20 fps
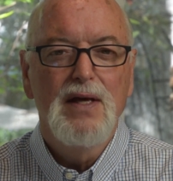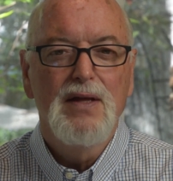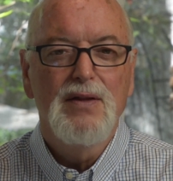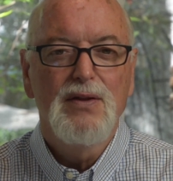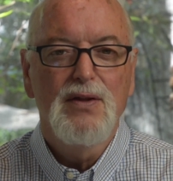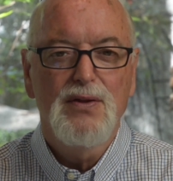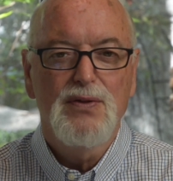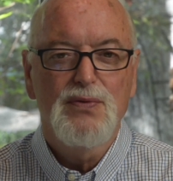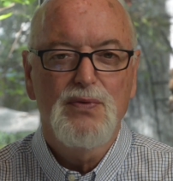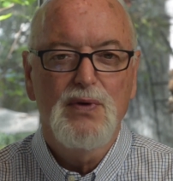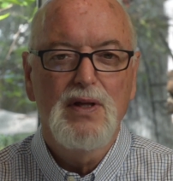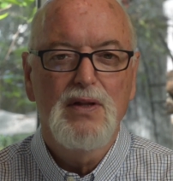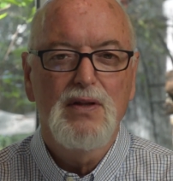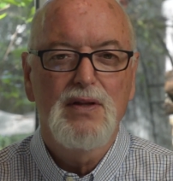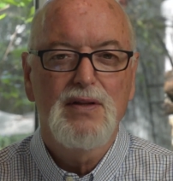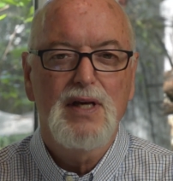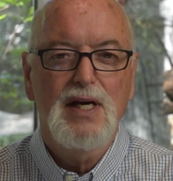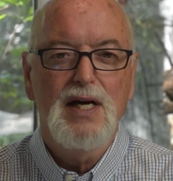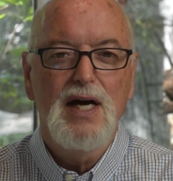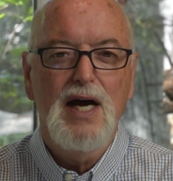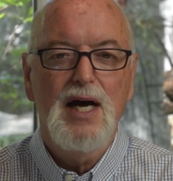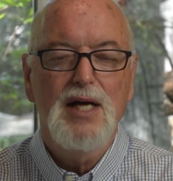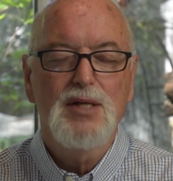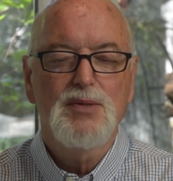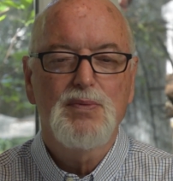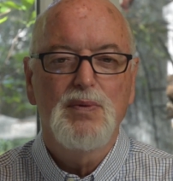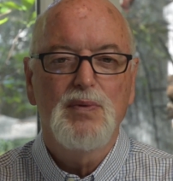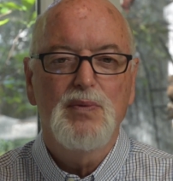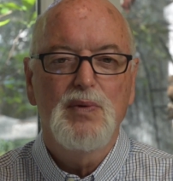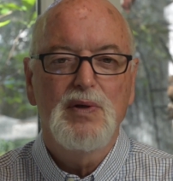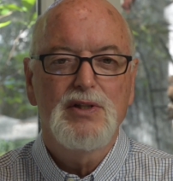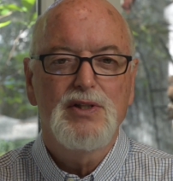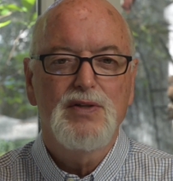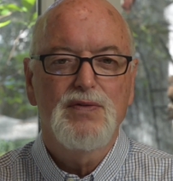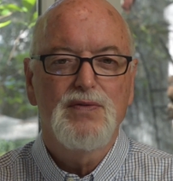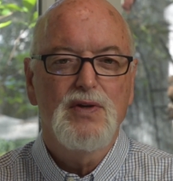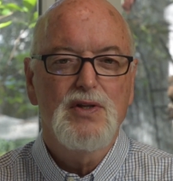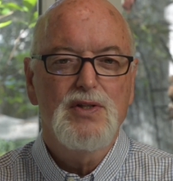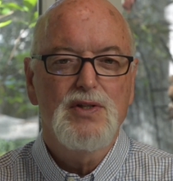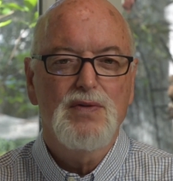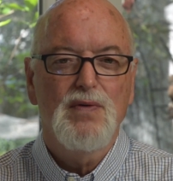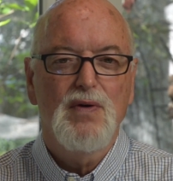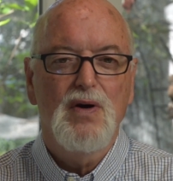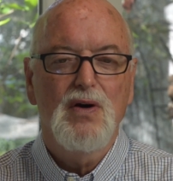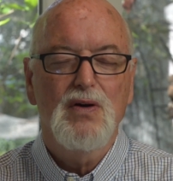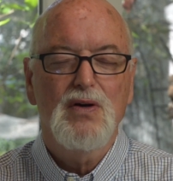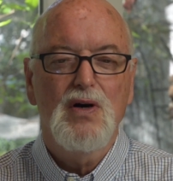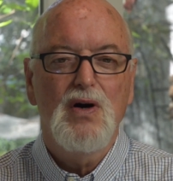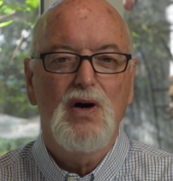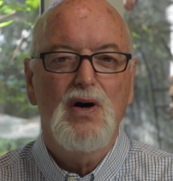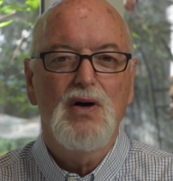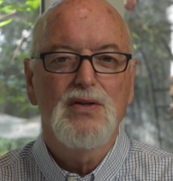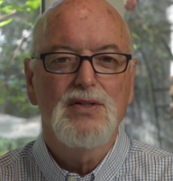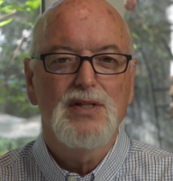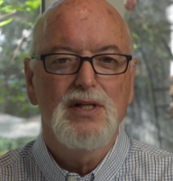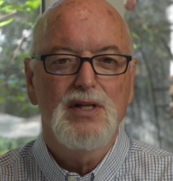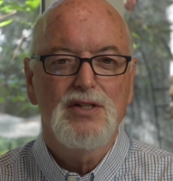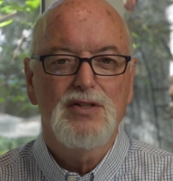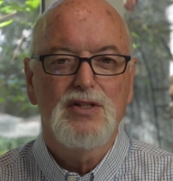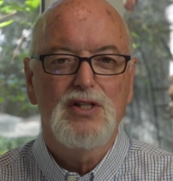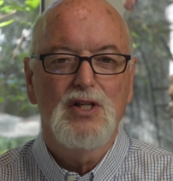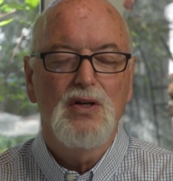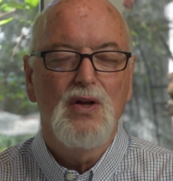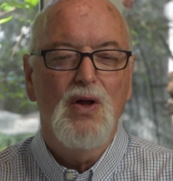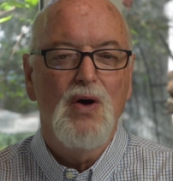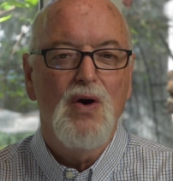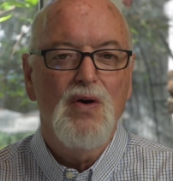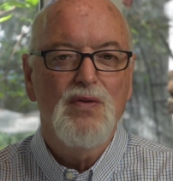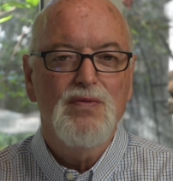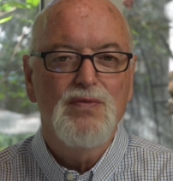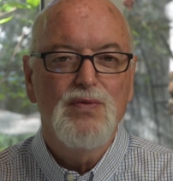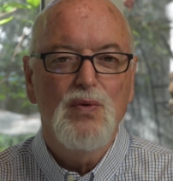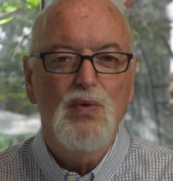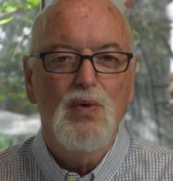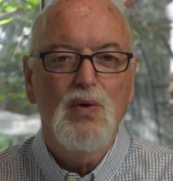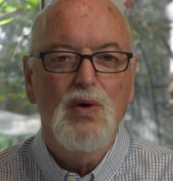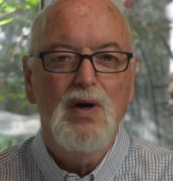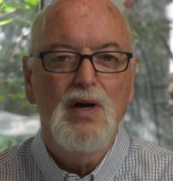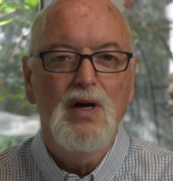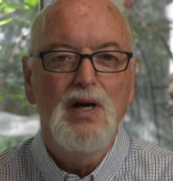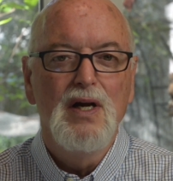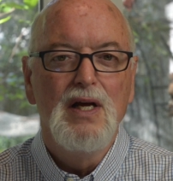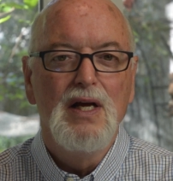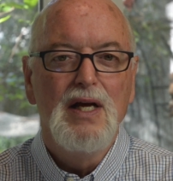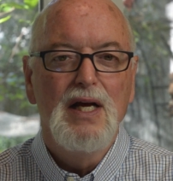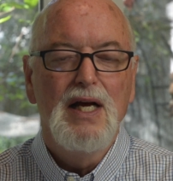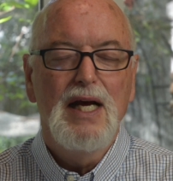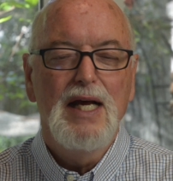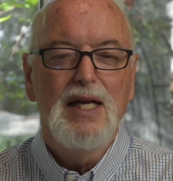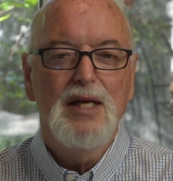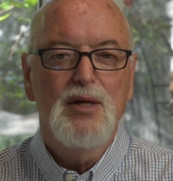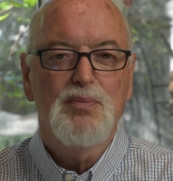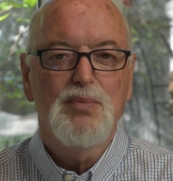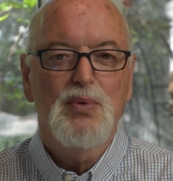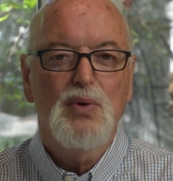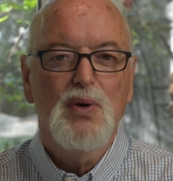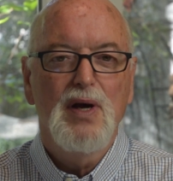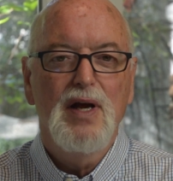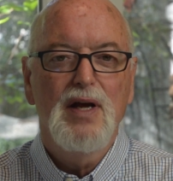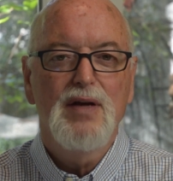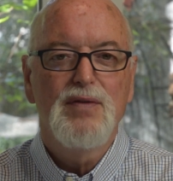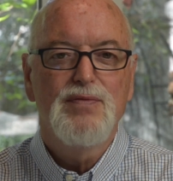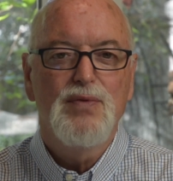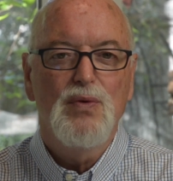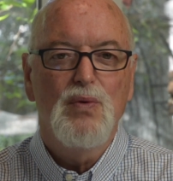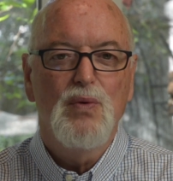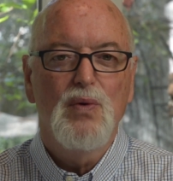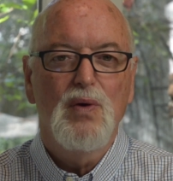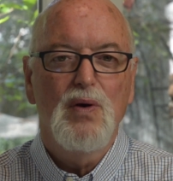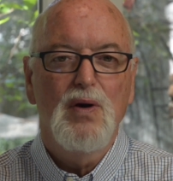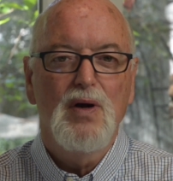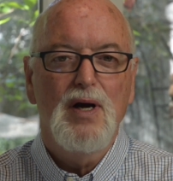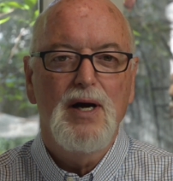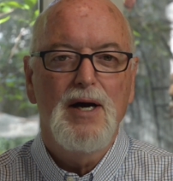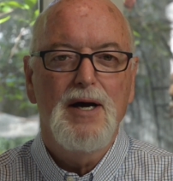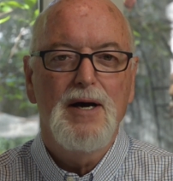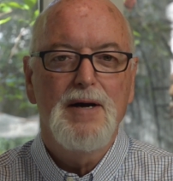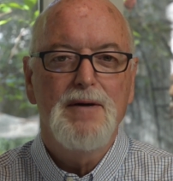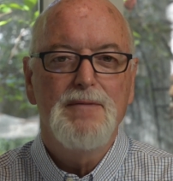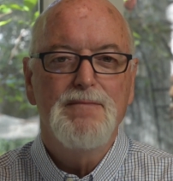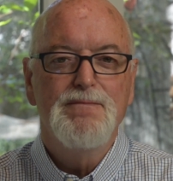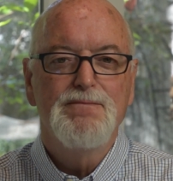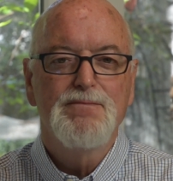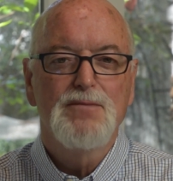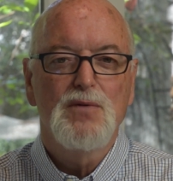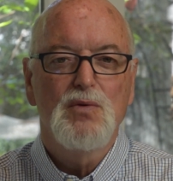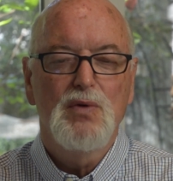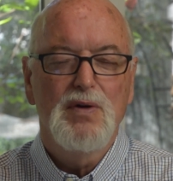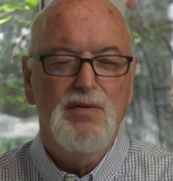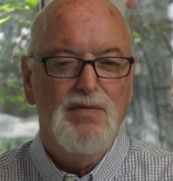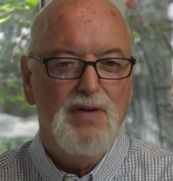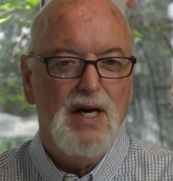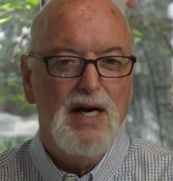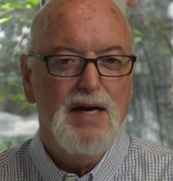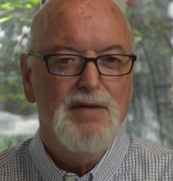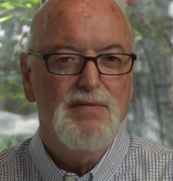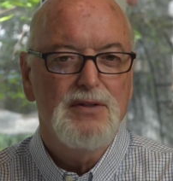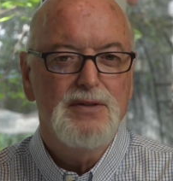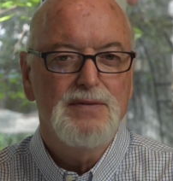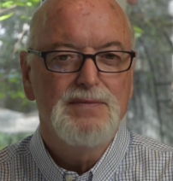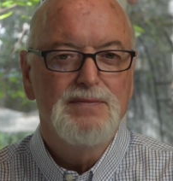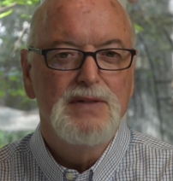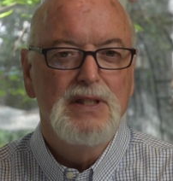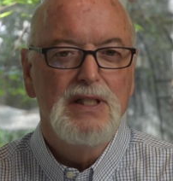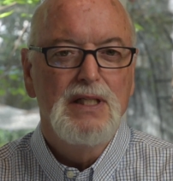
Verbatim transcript: the thrill of the gospel, which, first of all, calls us to long for and to pray for uh, revival.